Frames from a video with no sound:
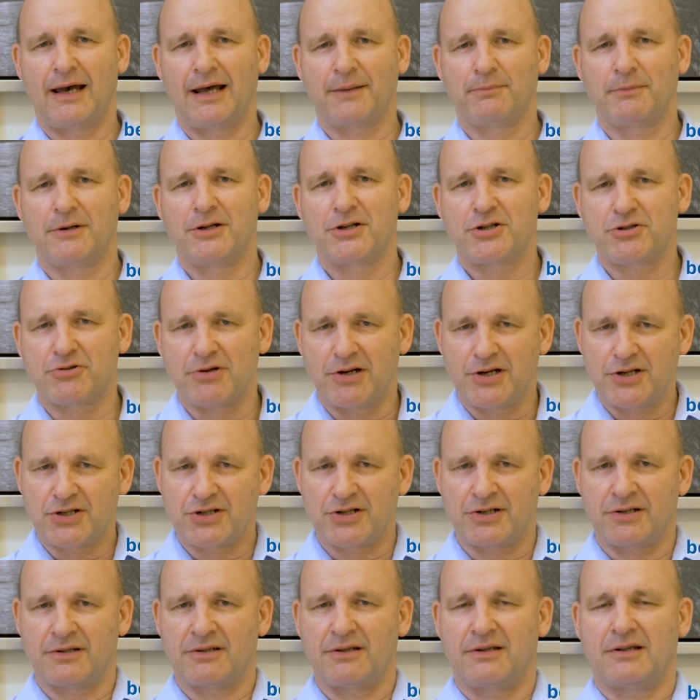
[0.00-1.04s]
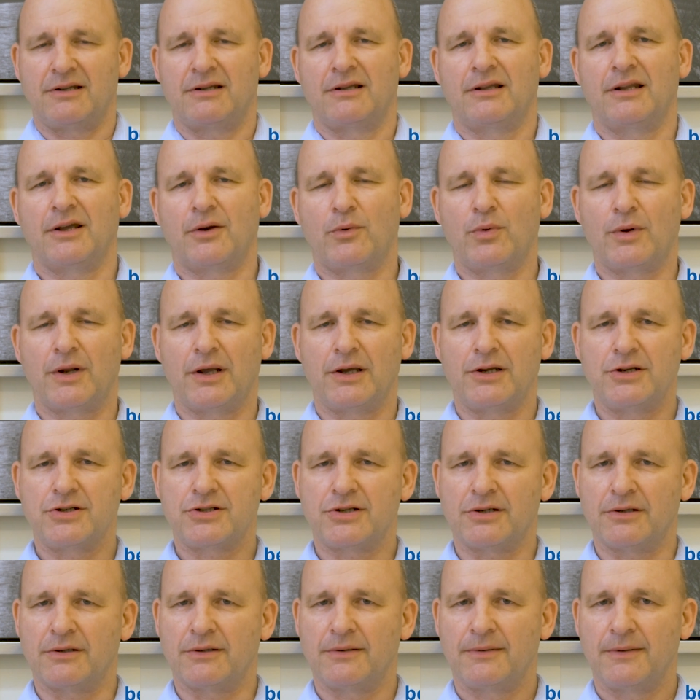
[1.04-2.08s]
administration and
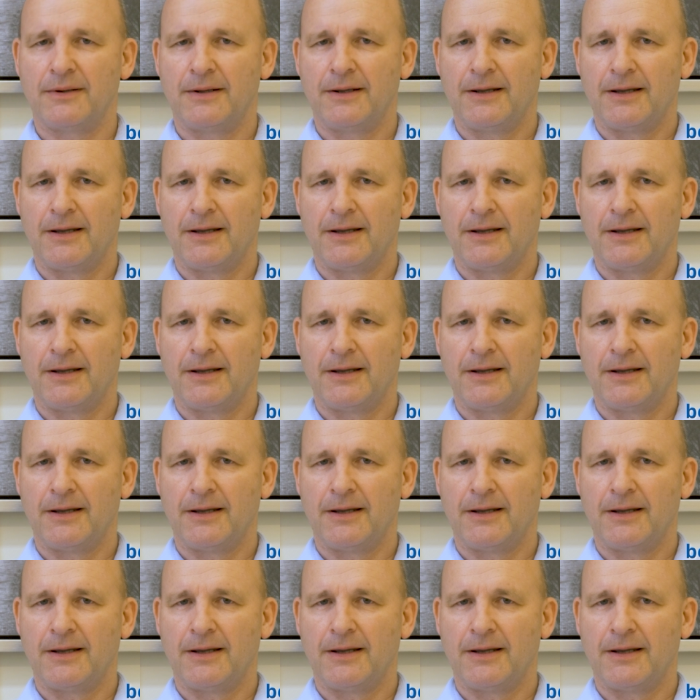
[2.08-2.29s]
liquidation.